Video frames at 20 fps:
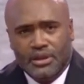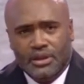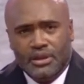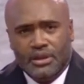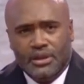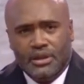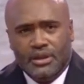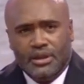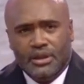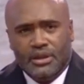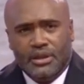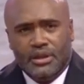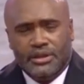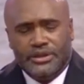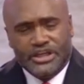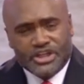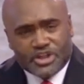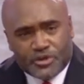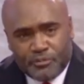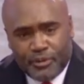This
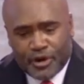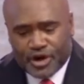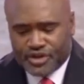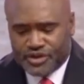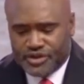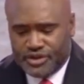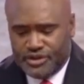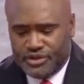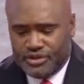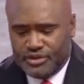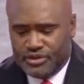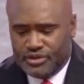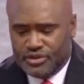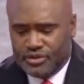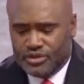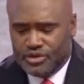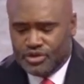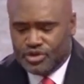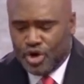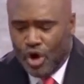person
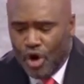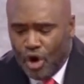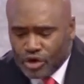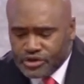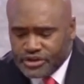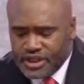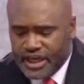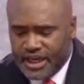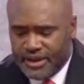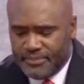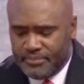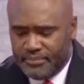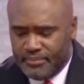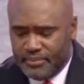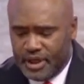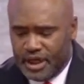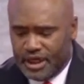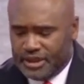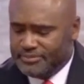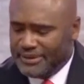taught him
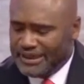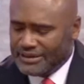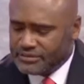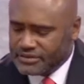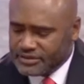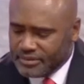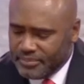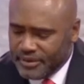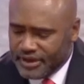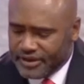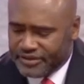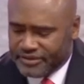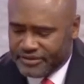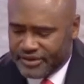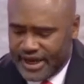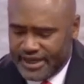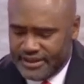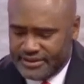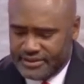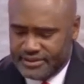about the birthright.
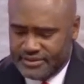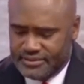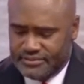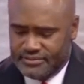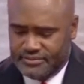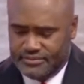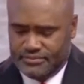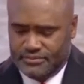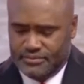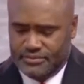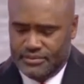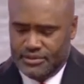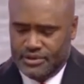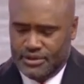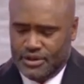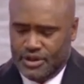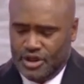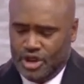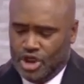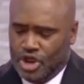
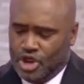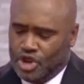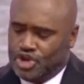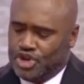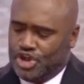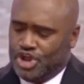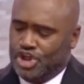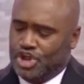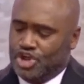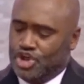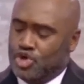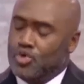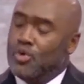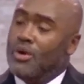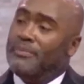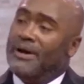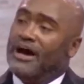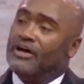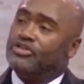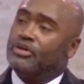She knew about the
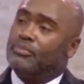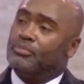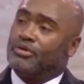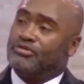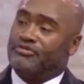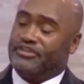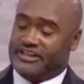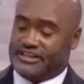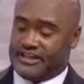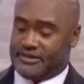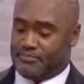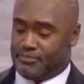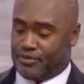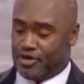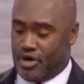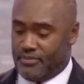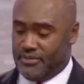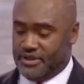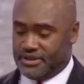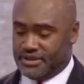prophetic
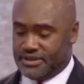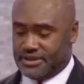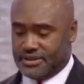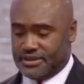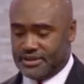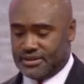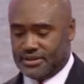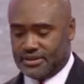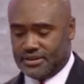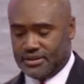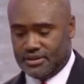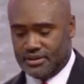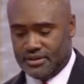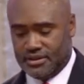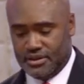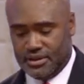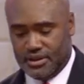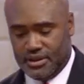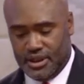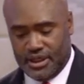promise in
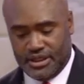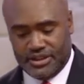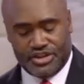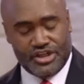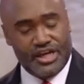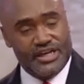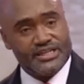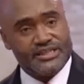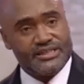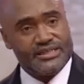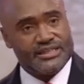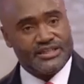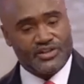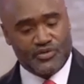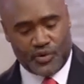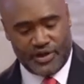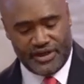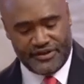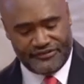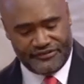Genesis
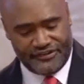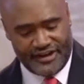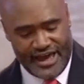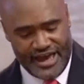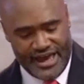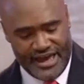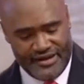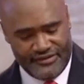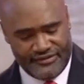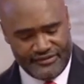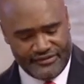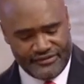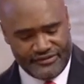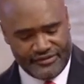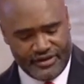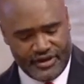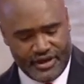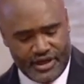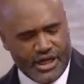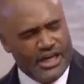25.
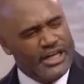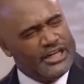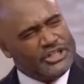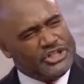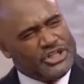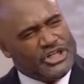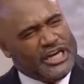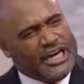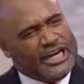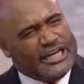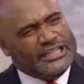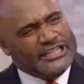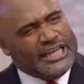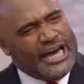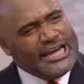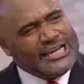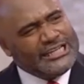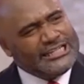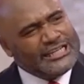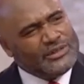She ignited
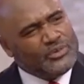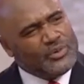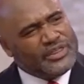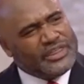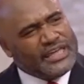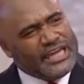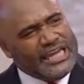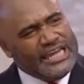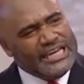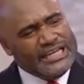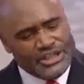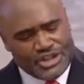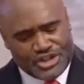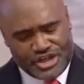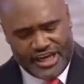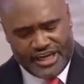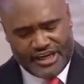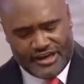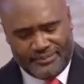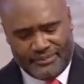within Jacob a
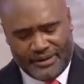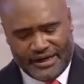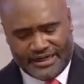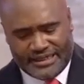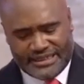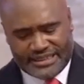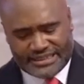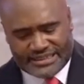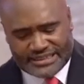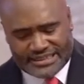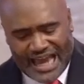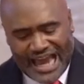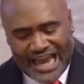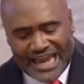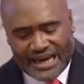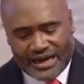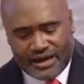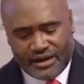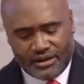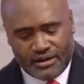desire
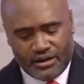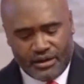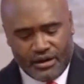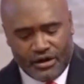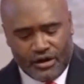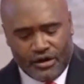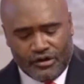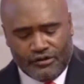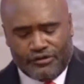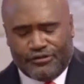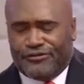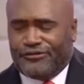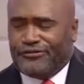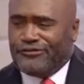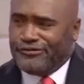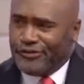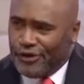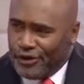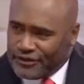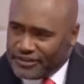for the
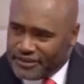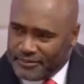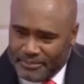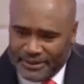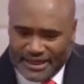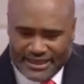blessing.